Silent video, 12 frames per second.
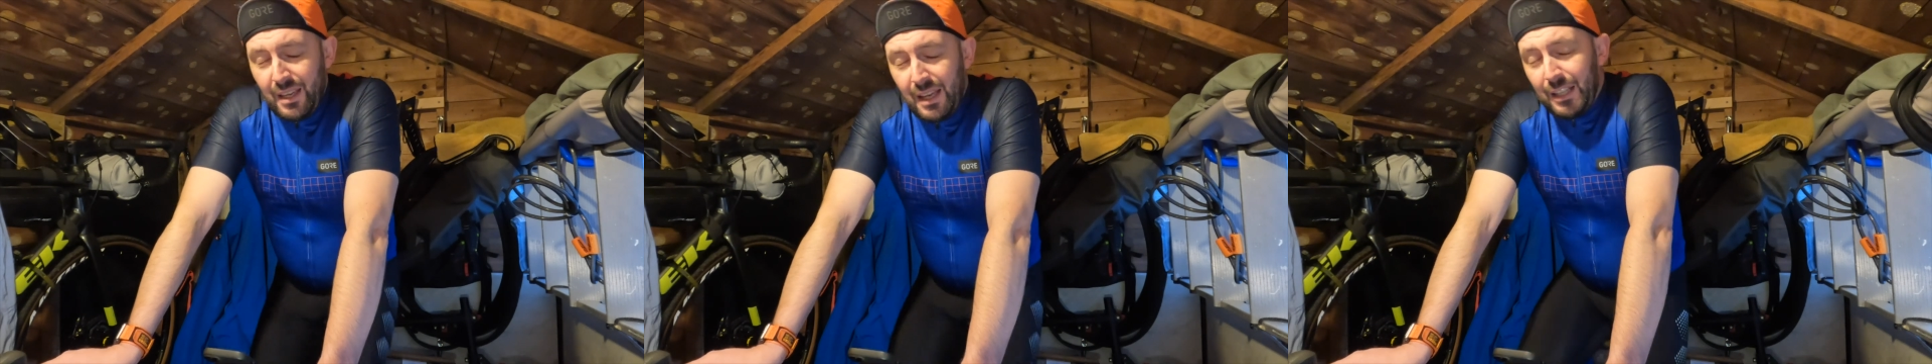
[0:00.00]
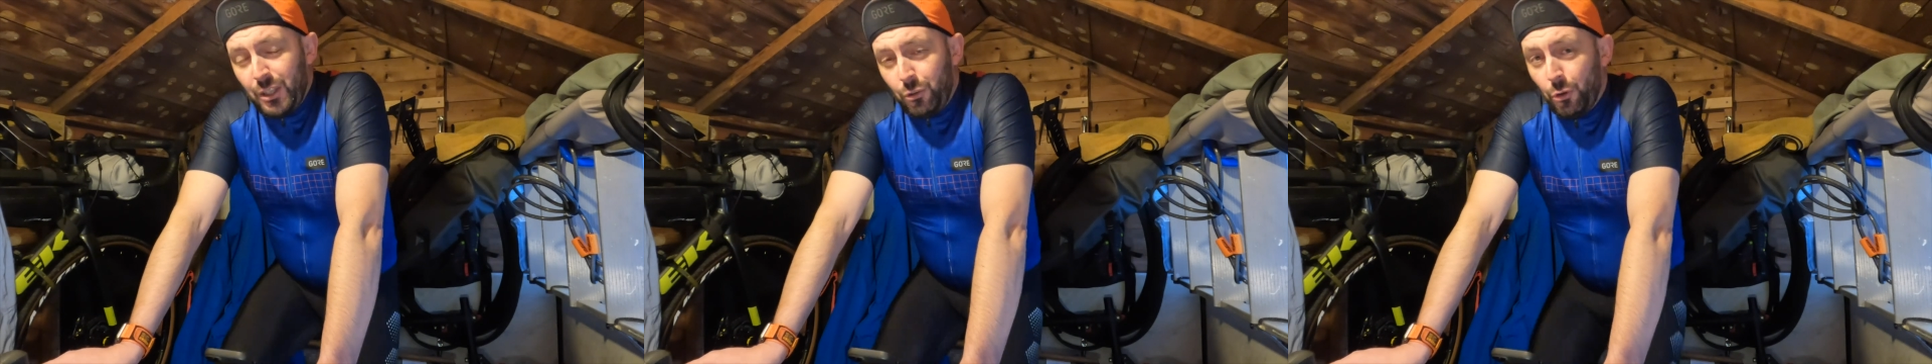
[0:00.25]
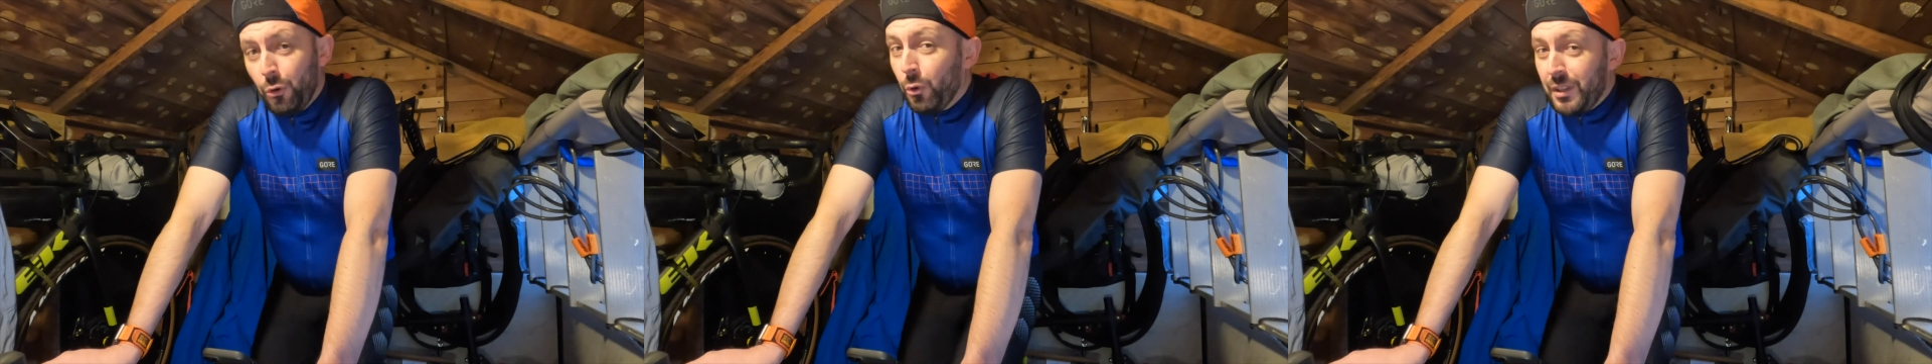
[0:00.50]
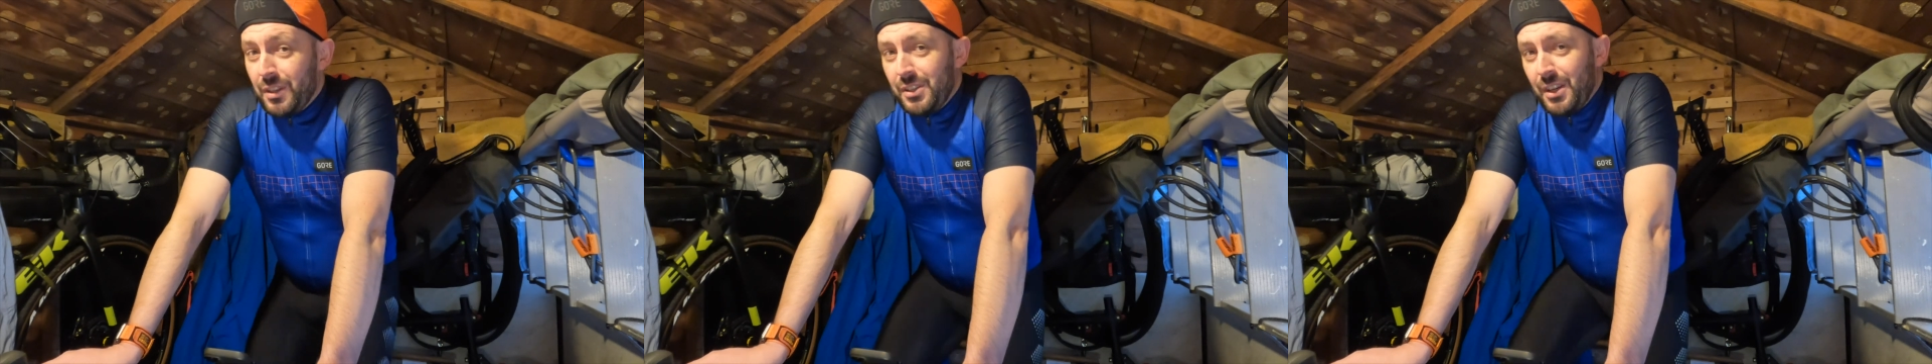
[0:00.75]
and you do
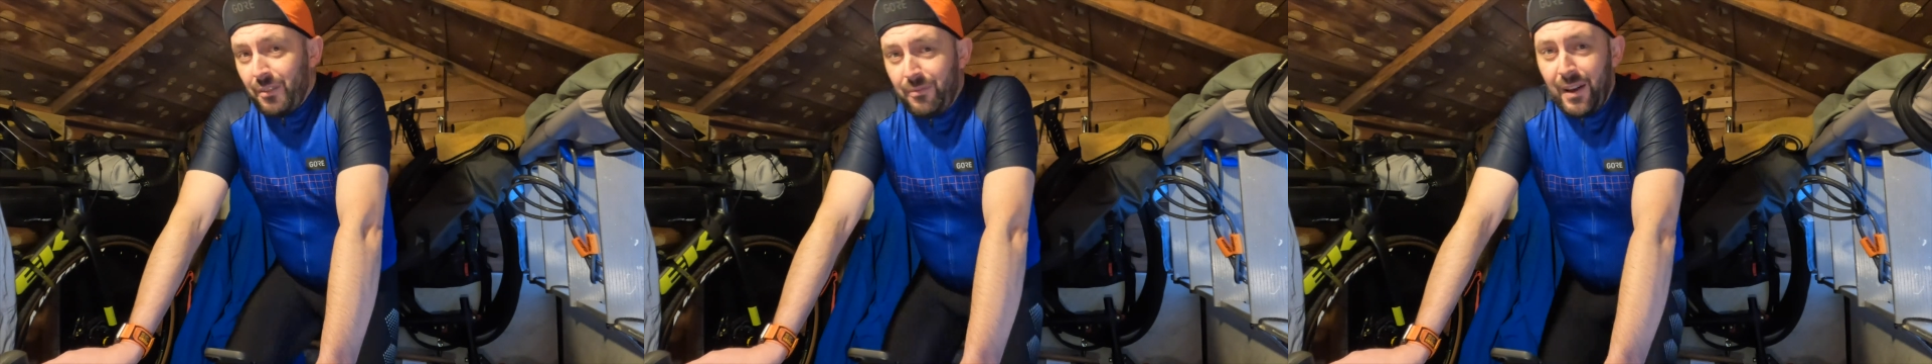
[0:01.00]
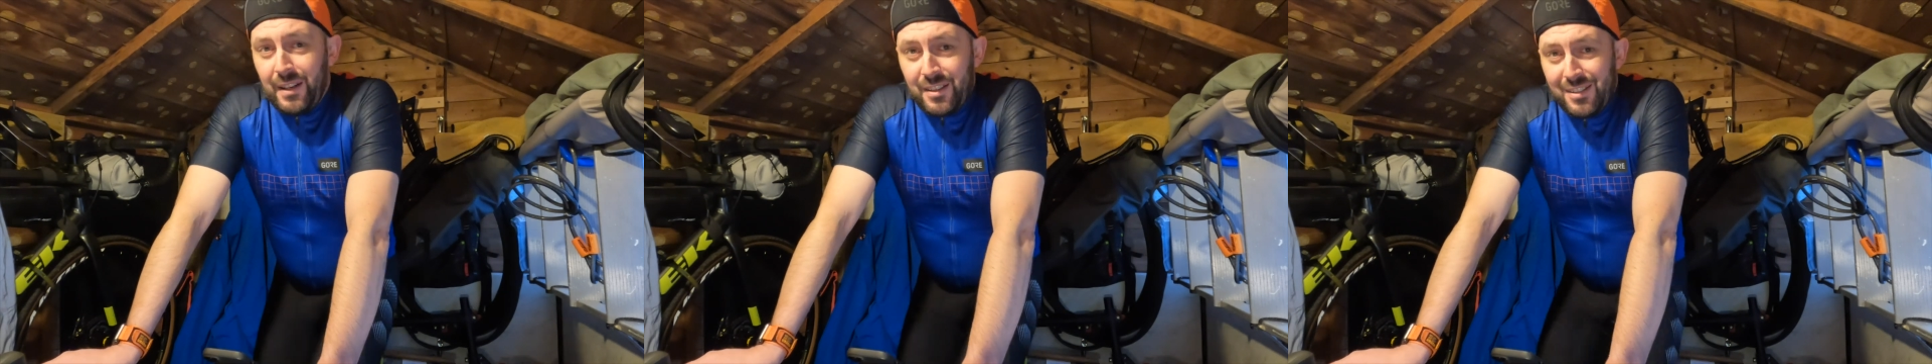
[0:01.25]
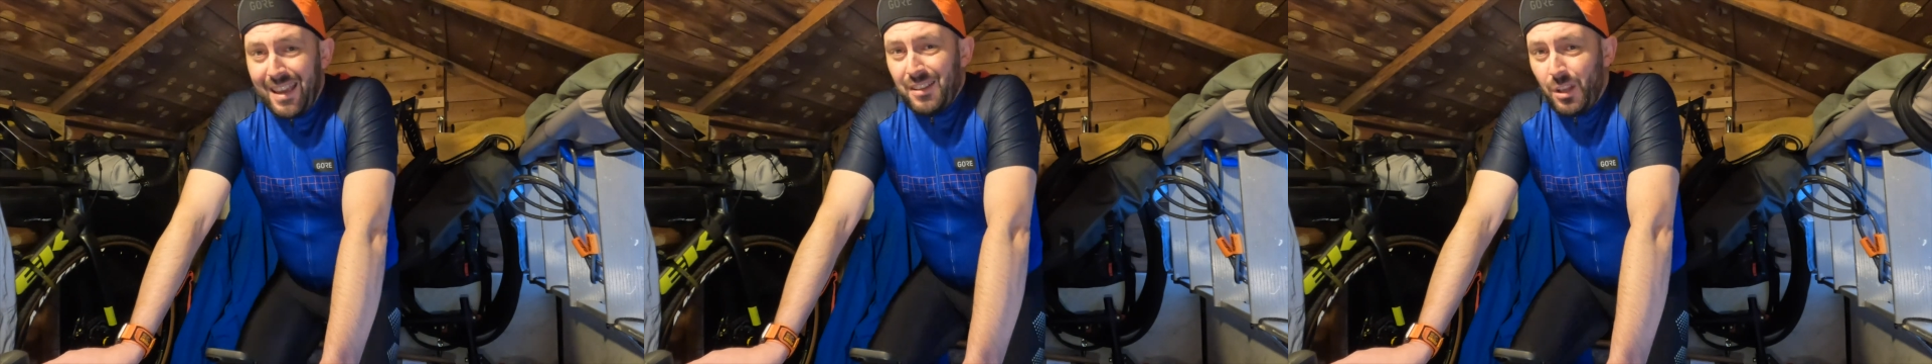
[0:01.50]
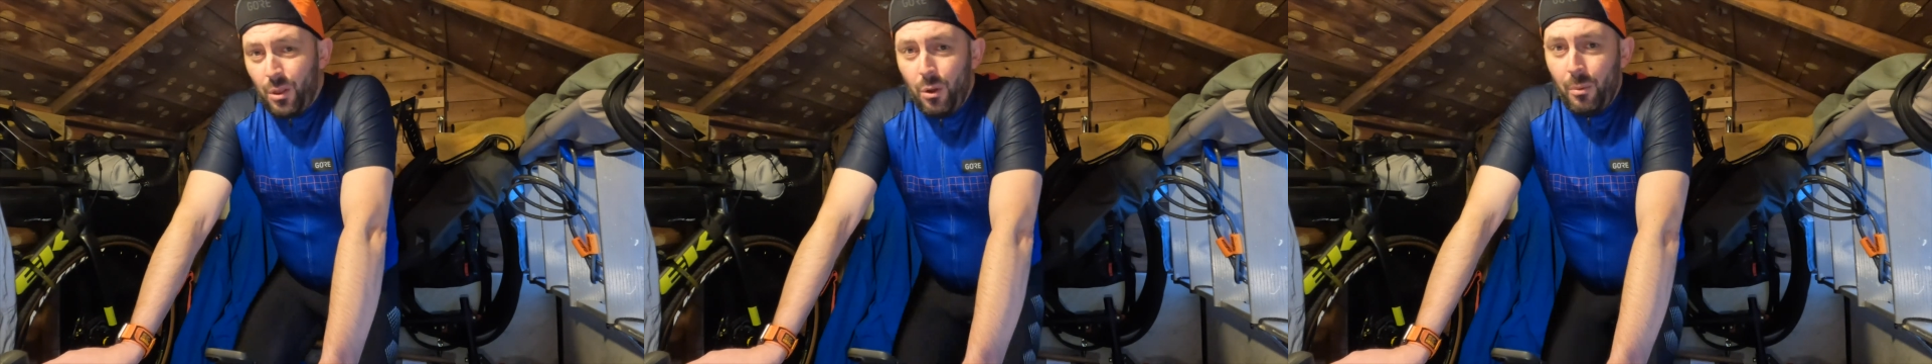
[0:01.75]
notice that your fitness gets
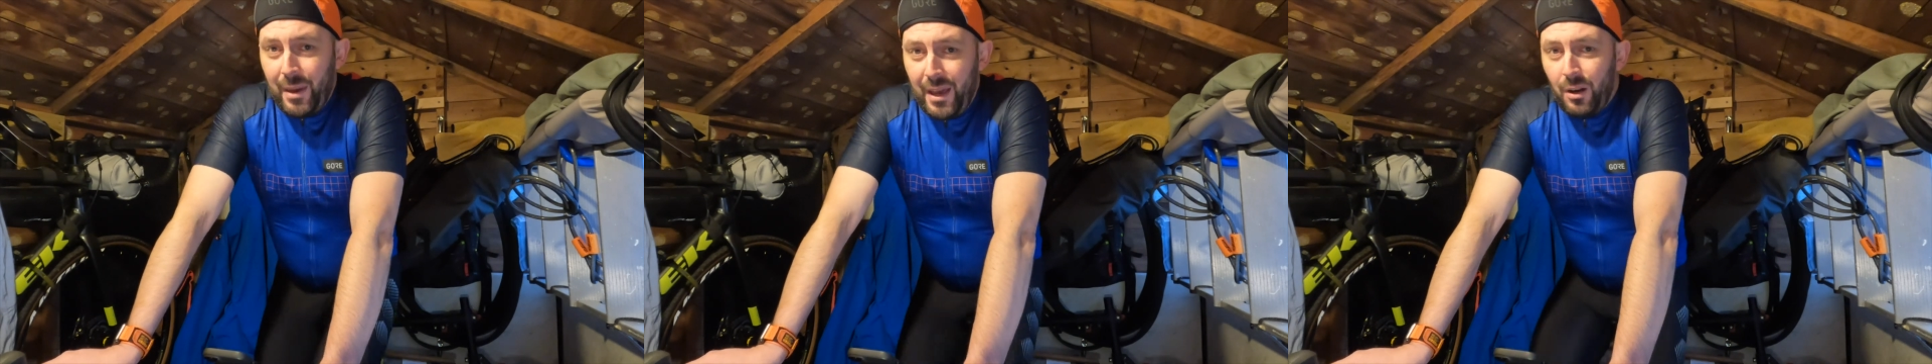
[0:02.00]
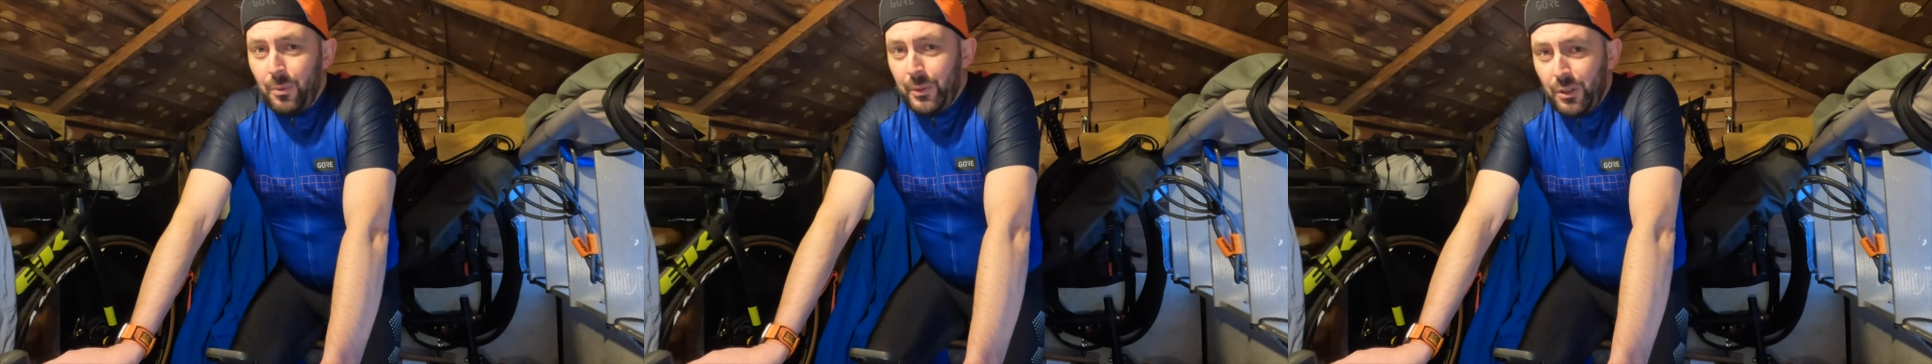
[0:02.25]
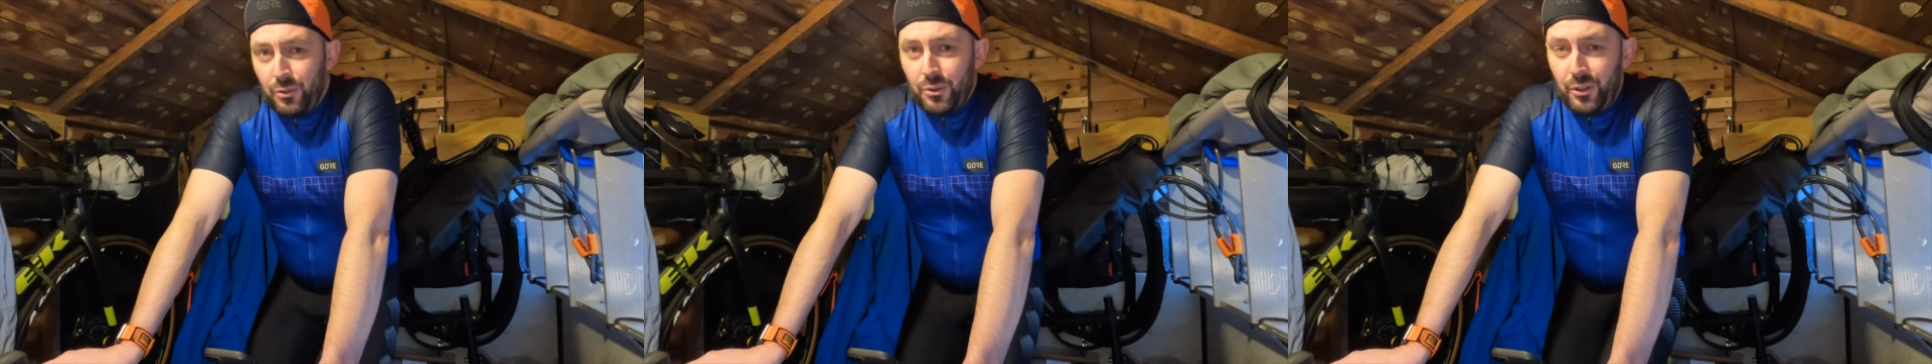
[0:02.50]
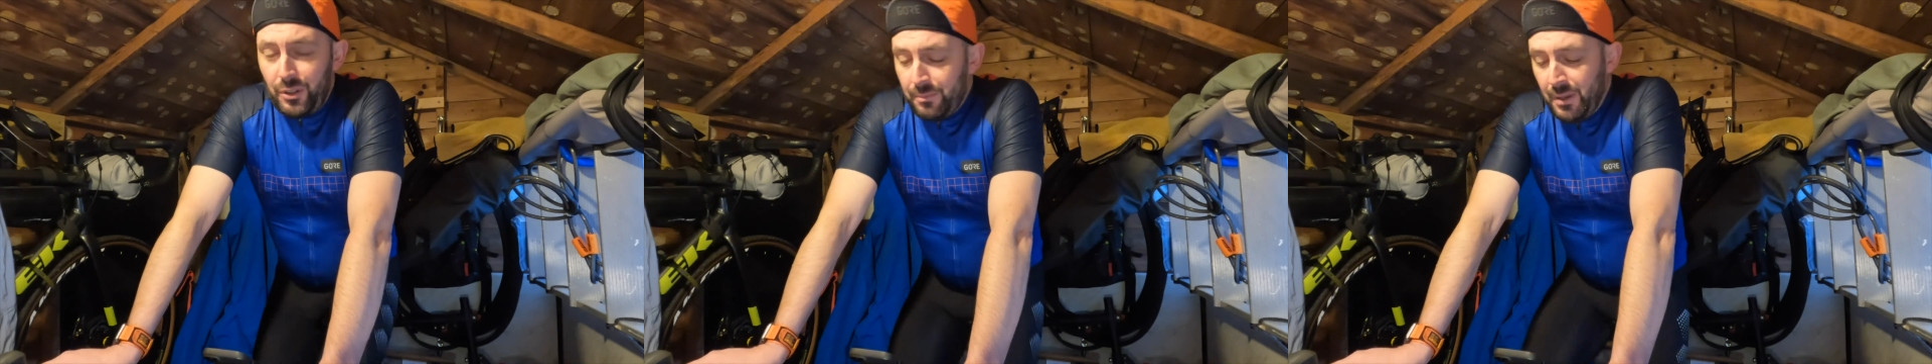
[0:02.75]
a lot better when you're
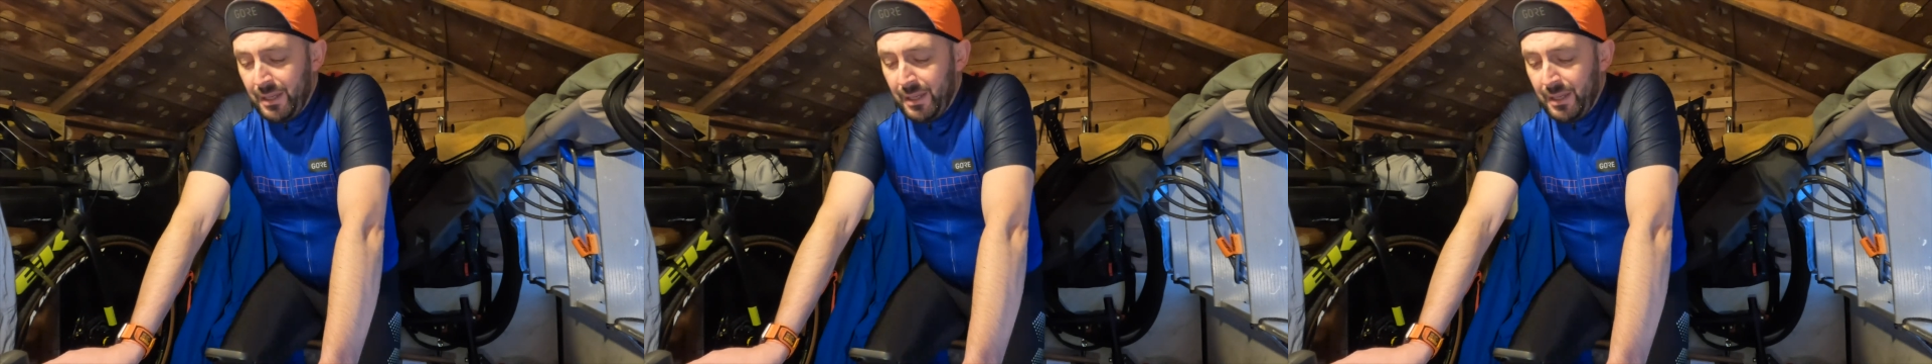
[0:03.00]
doing them.